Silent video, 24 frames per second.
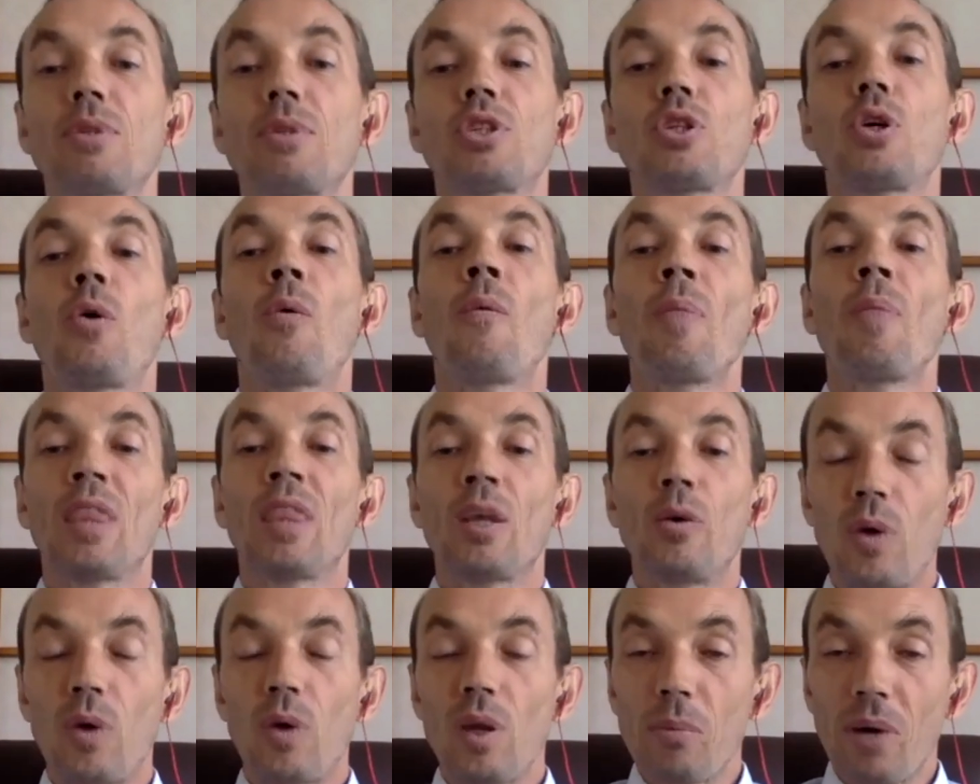So
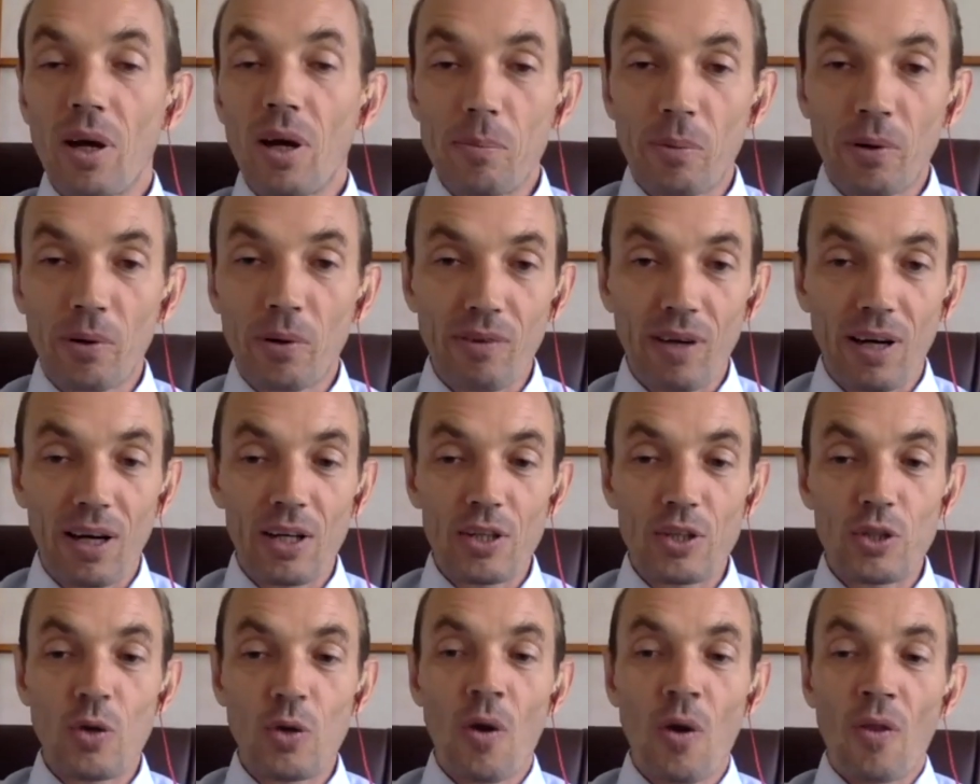we might
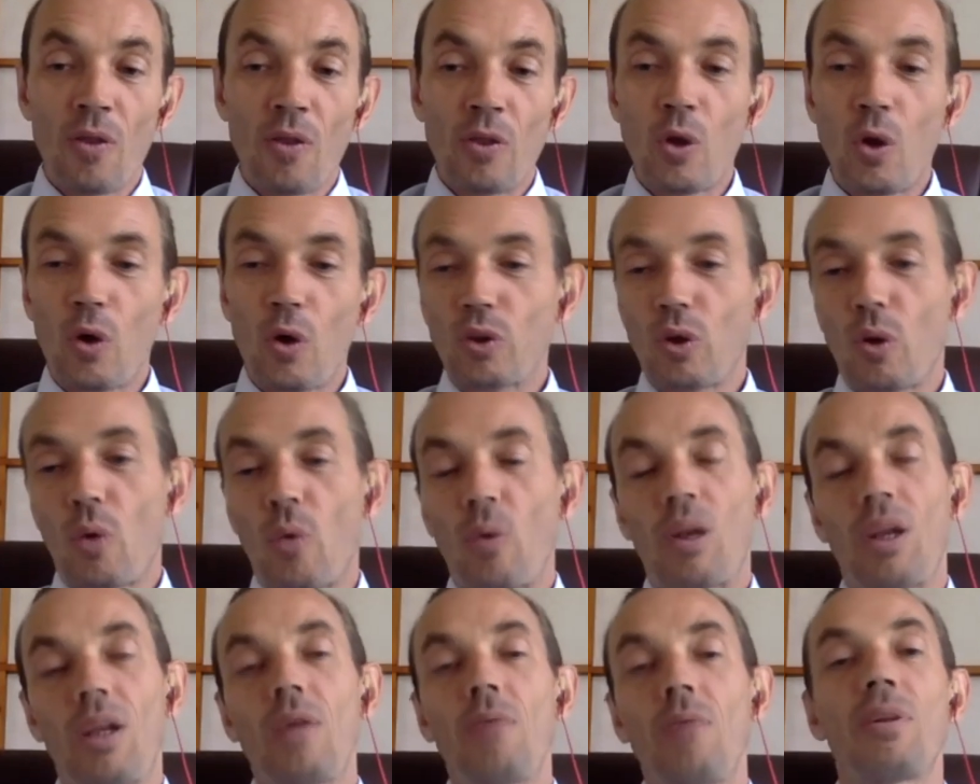provide you not
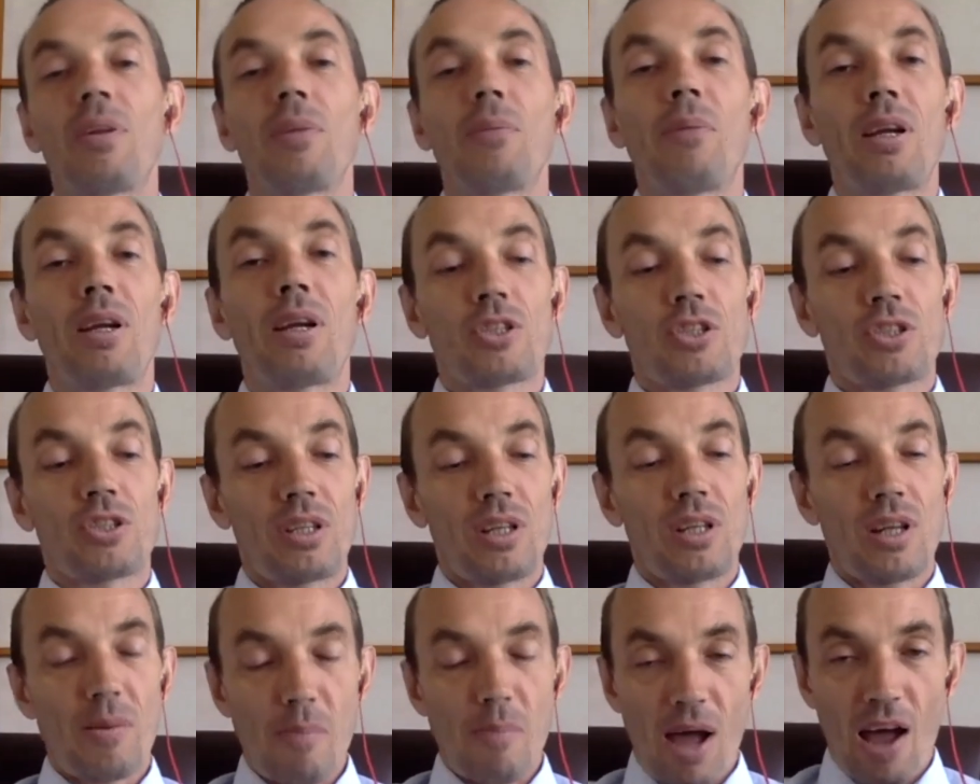only with
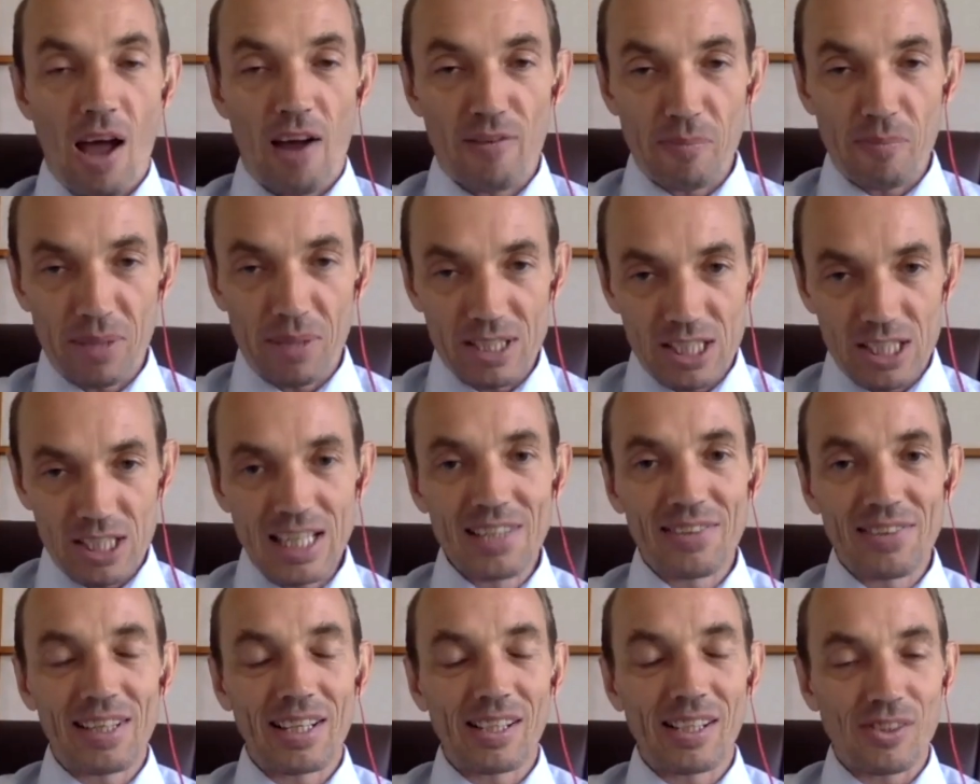mentioned above
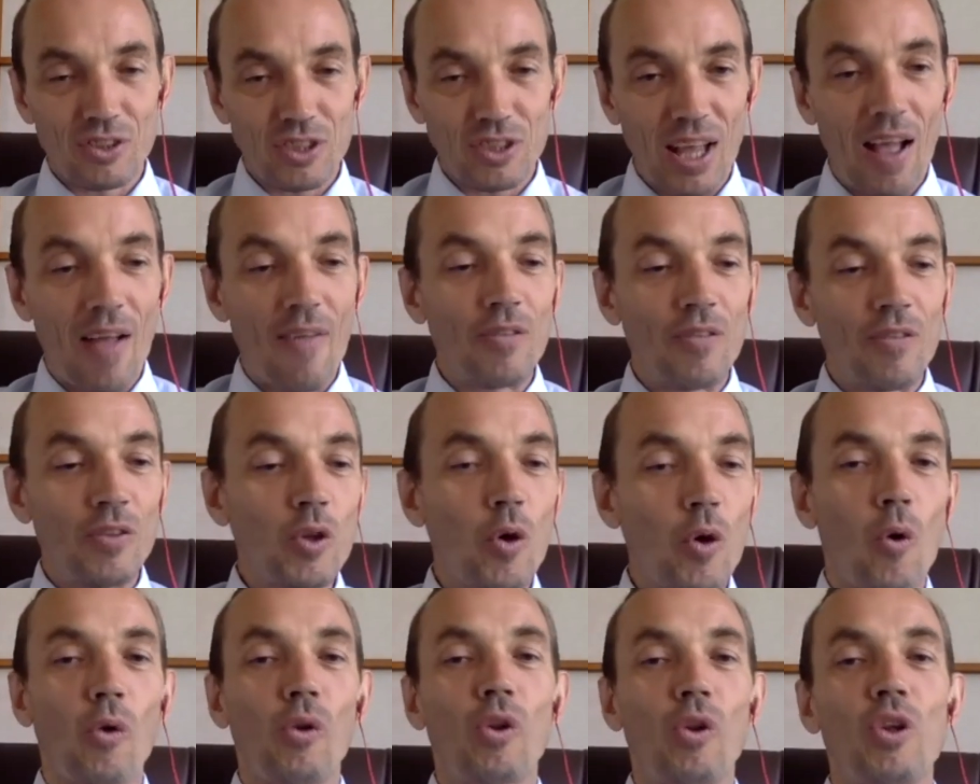materials and
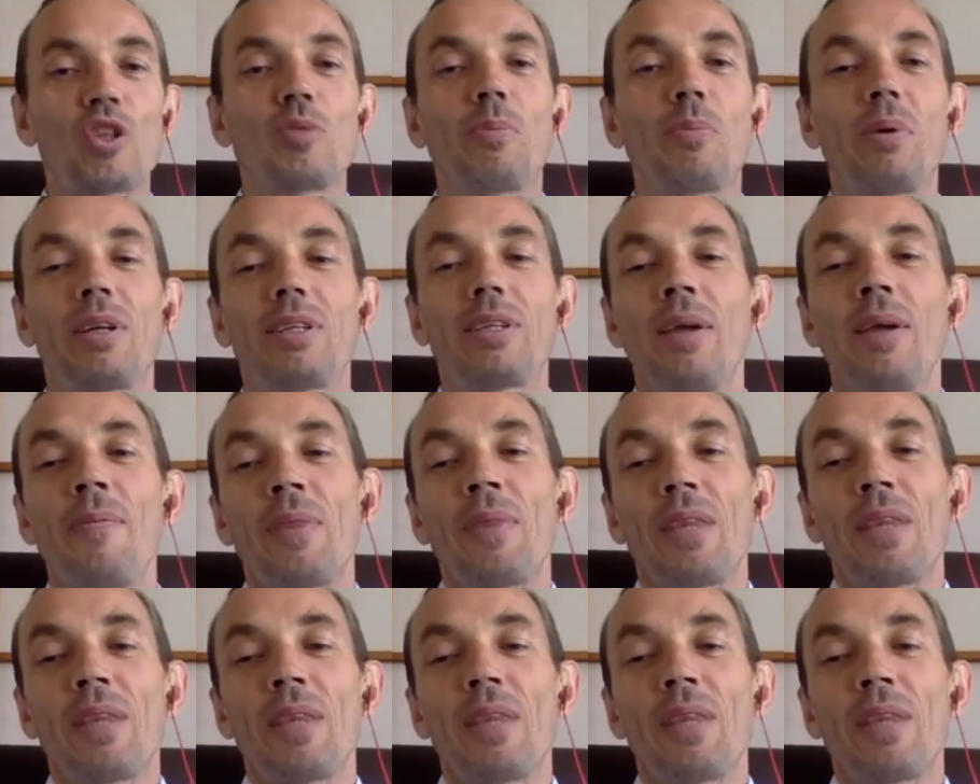knowledge, but